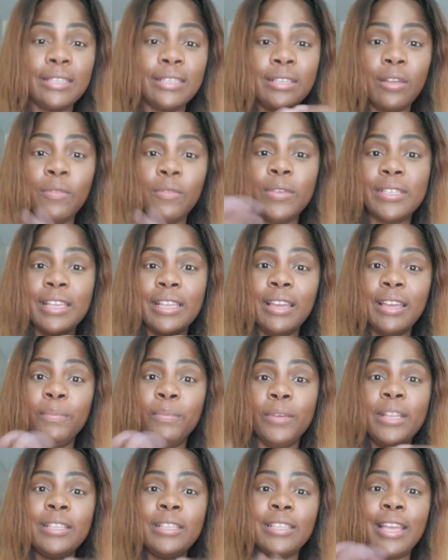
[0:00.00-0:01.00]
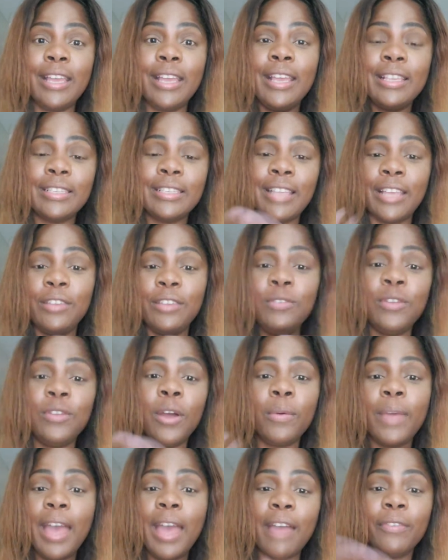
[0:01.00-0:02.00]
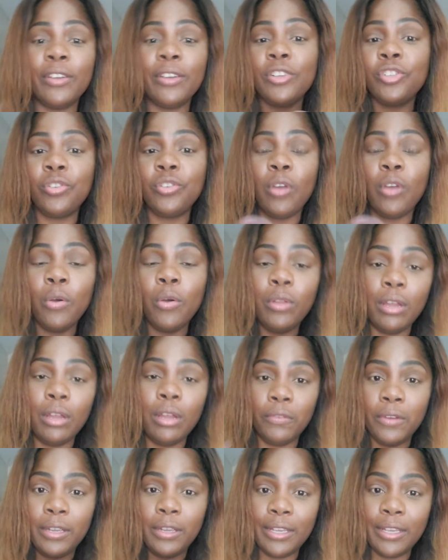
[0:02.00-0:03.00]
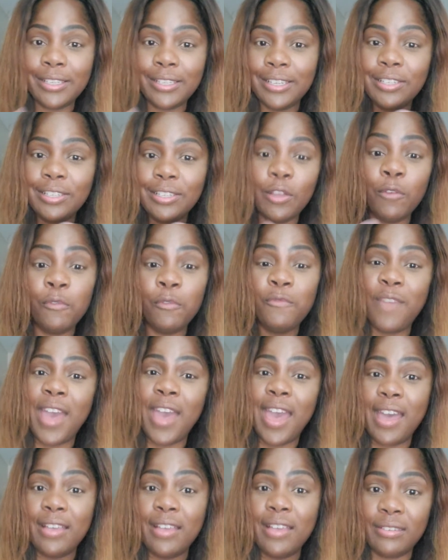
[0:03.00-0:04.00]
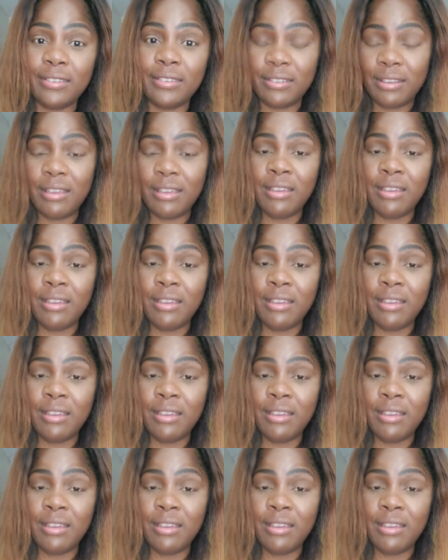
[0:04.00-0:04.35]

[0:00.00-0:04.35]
So it's like you don't have control over it because it's so fast.